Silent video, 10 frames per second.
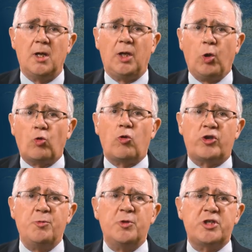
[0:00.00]
local
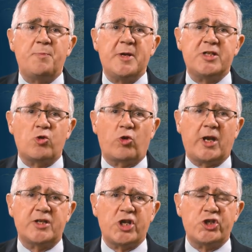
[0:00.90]
community-based
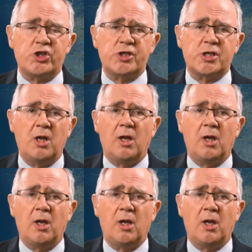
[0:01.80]
organisations